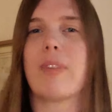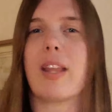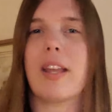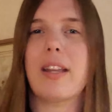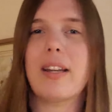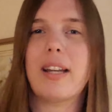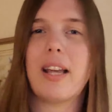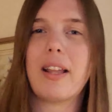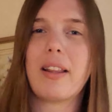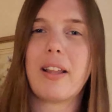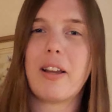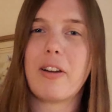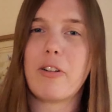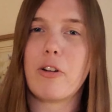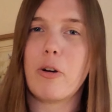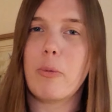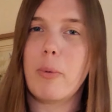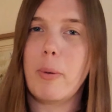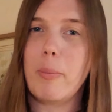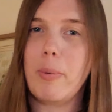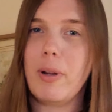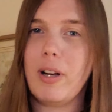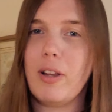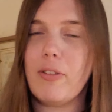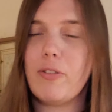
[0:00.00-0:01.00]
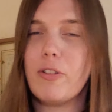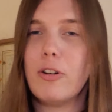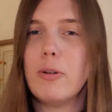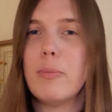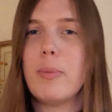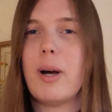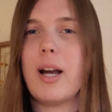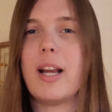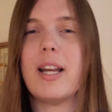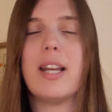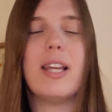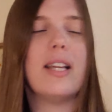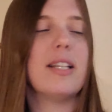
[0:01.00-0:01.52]
Now that I've got my pillow foam,
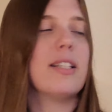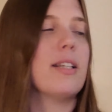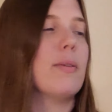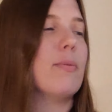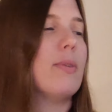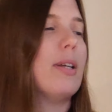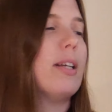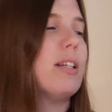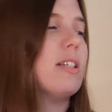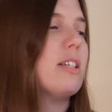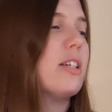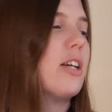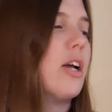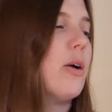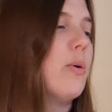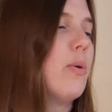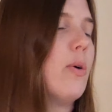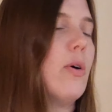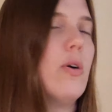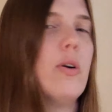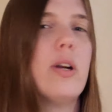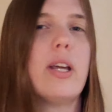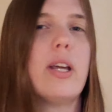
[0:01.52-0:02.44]
I need something to go on